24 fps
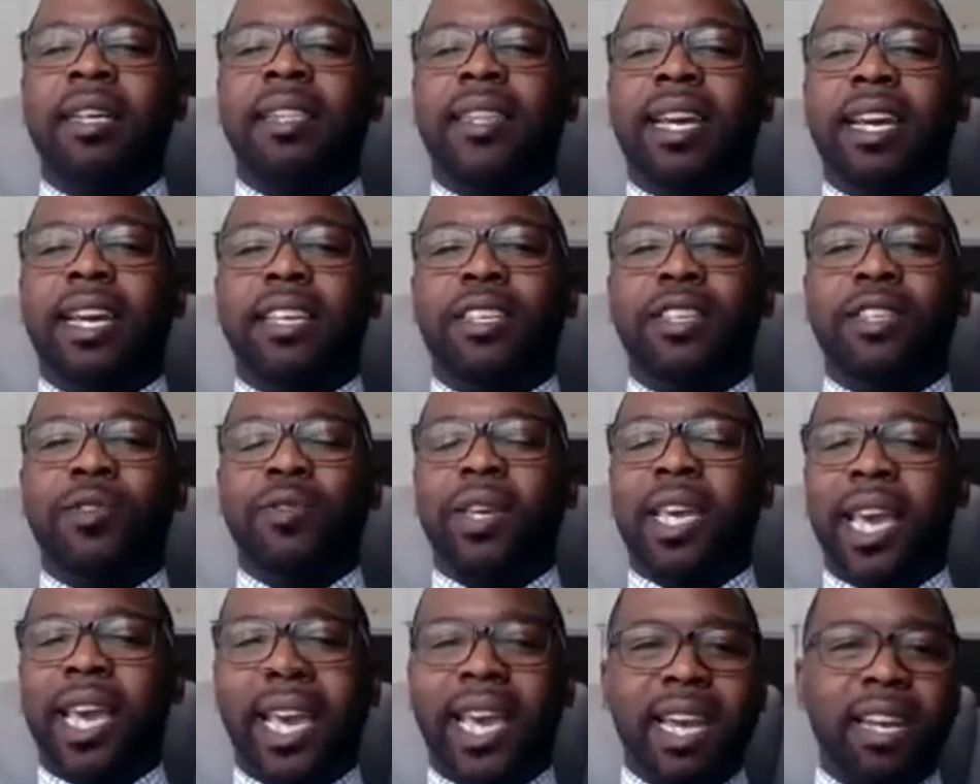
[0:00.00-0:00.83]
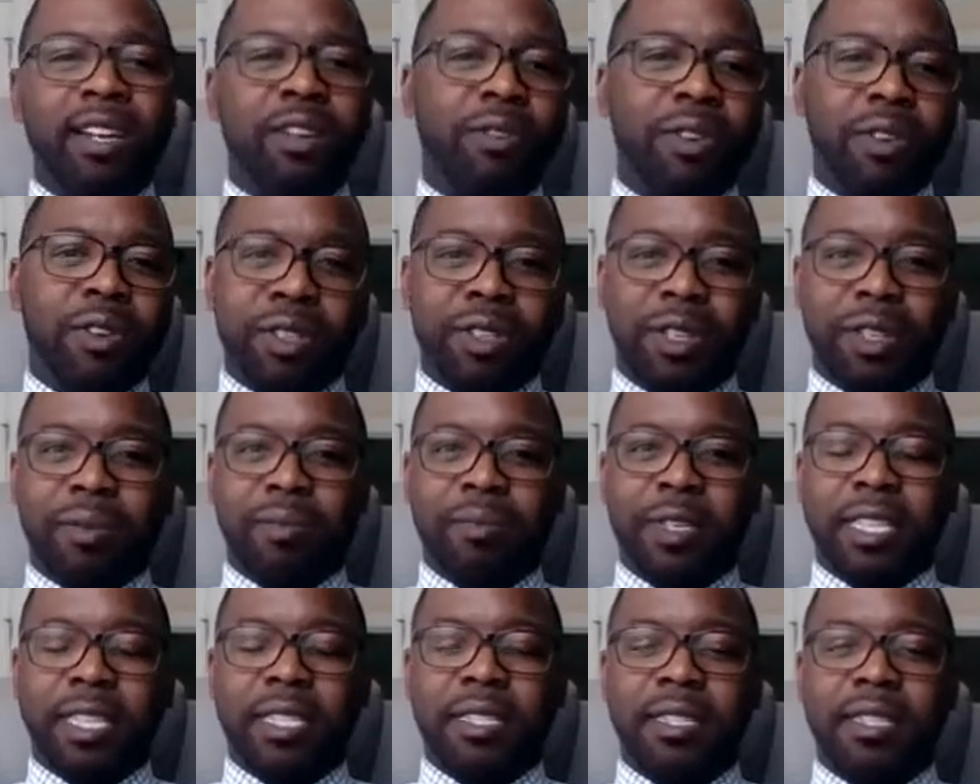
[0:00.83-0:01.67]
that you can grow your
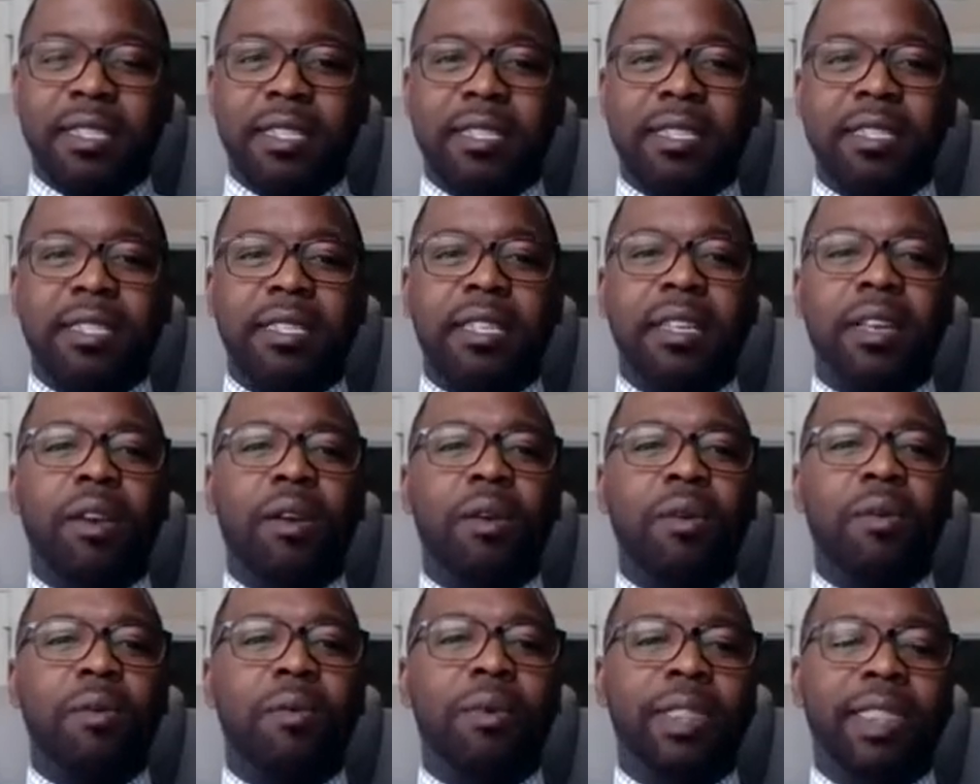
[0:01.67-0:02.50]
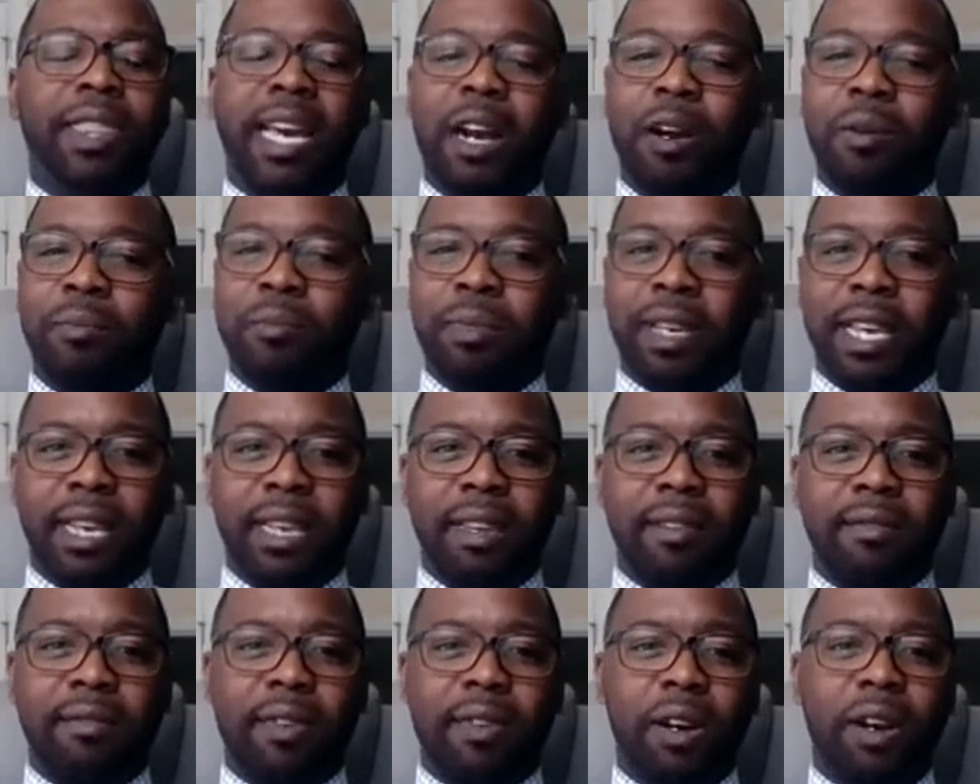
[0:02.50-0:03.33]
business without being
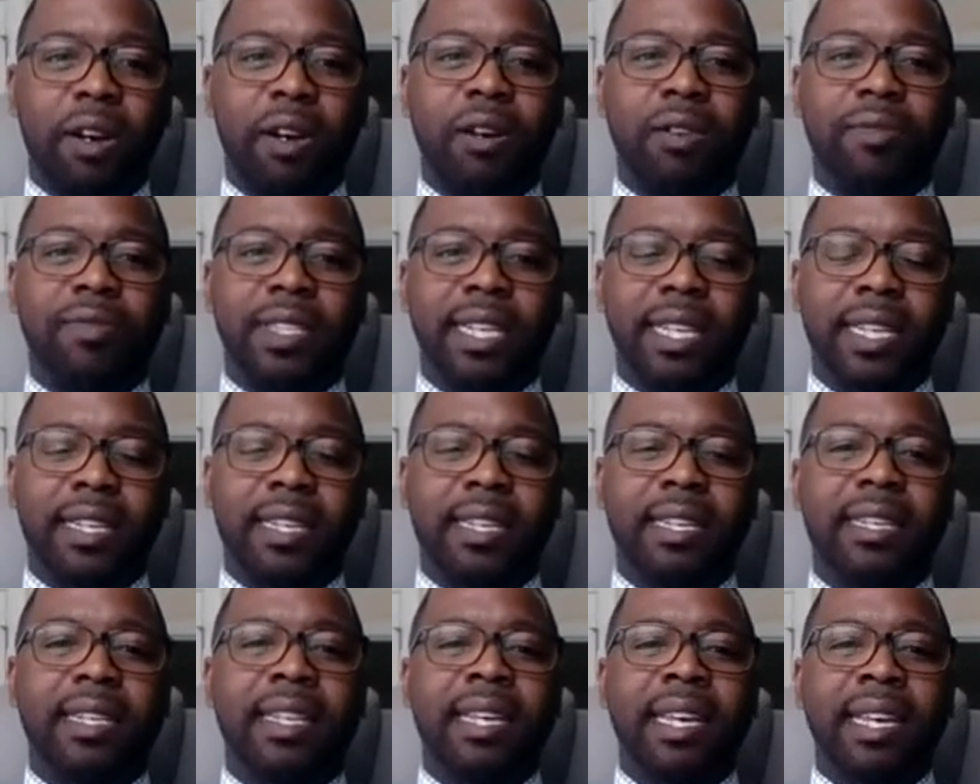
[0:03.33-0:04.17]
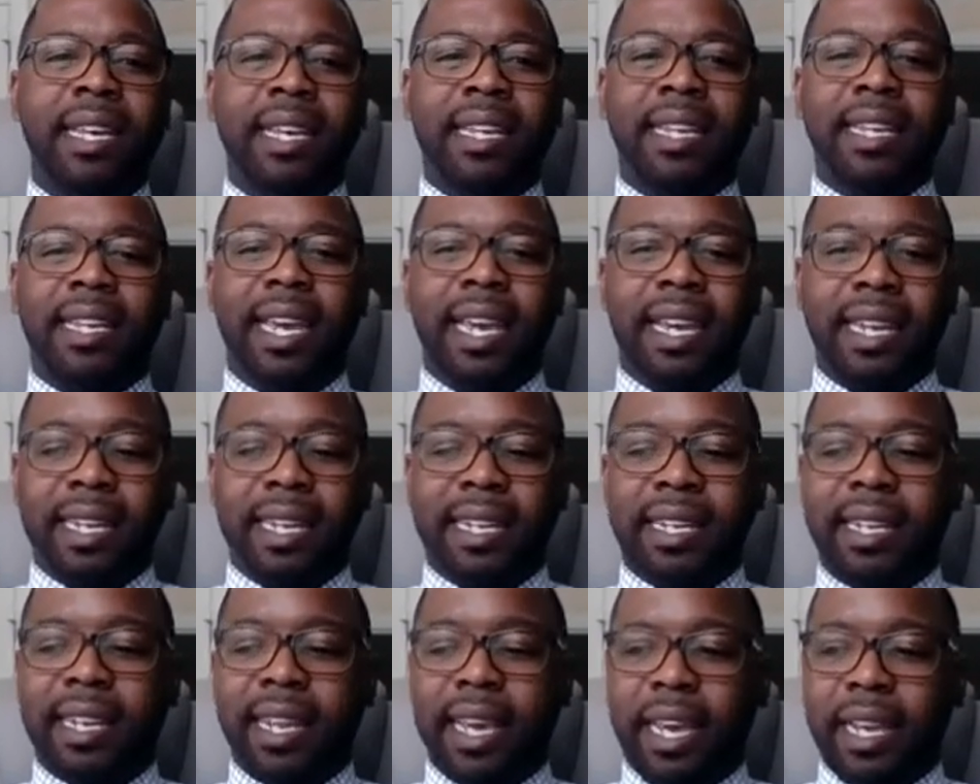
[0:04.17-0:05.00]
involved in it day
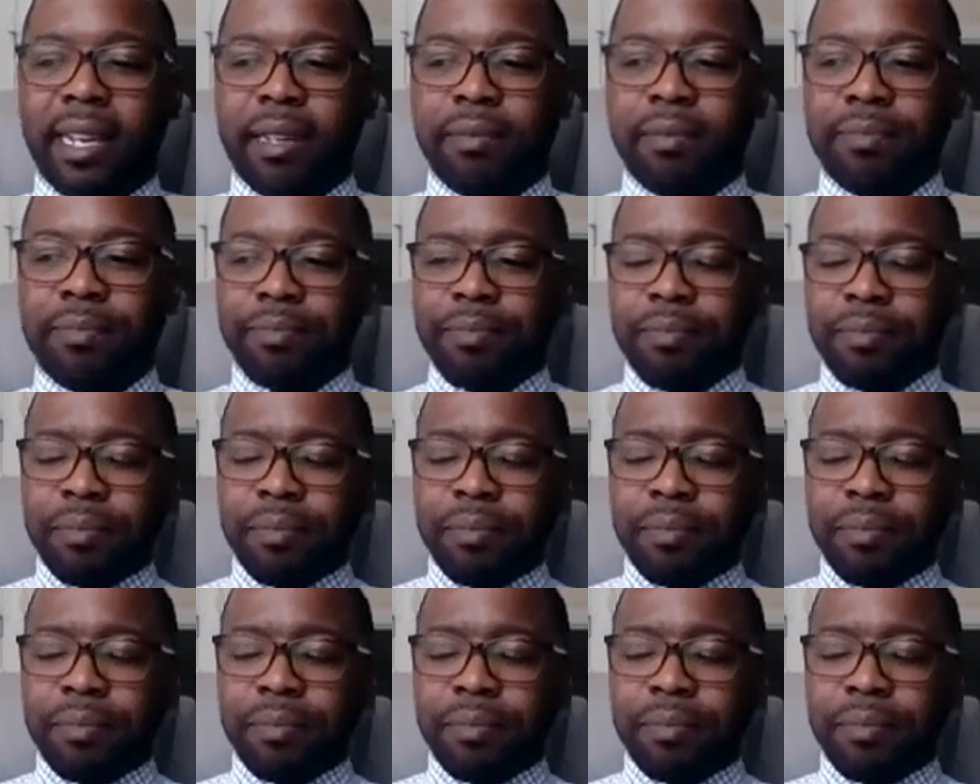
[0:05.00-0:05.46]
to day.